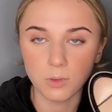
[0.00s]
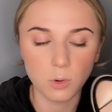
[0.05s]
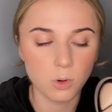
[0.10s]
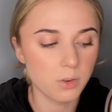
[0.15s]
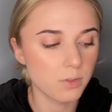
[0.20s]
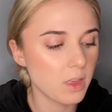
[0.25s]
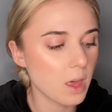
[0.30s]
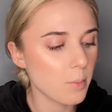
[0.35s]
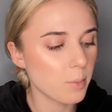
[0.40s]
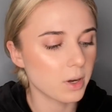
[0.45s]
all
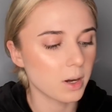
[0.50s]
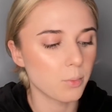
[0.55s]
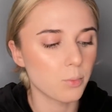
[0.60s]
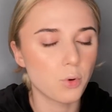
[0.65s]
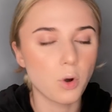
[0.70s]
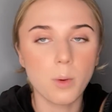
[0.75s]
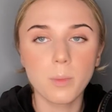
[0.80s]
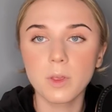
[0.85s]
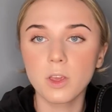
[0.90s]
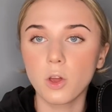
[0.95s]
of them, but I'm
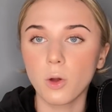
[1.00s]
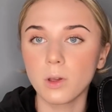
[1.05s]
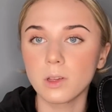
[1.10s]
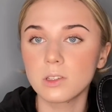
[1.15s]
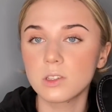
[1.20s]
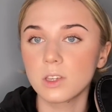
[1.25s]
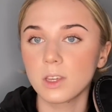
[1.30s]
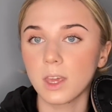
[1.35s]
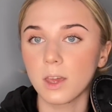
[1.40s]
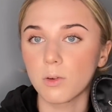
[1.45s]
probably going
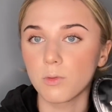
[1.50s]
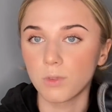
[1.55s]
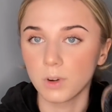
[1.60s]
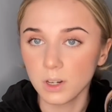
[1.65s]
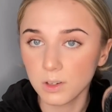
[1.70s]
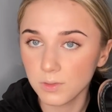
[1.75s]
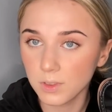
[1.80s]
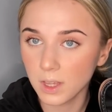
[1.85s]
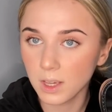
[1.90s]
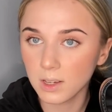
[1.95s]
to get rid
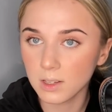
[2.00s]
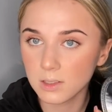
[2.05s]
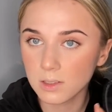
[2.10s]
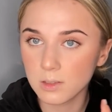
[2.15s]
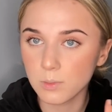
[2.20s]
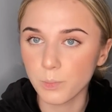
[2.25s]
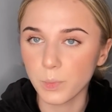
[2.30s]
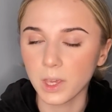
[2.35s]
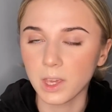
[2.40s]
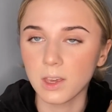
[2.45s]
of this
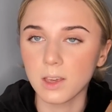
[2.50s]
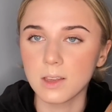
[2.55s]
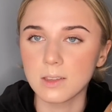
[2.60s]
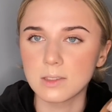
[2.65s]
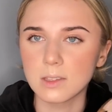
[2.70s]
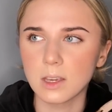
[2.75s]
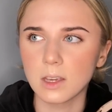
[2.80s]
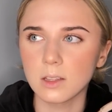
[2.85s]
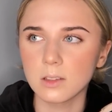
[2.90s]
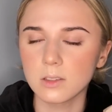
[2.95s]
because
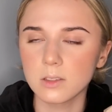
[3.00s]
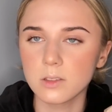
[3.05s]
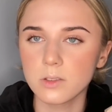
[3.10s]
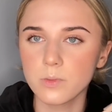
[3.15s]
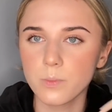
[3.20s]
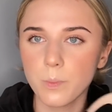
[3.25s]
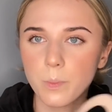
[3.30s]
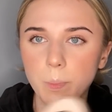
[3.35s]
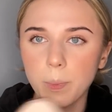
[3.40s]
it's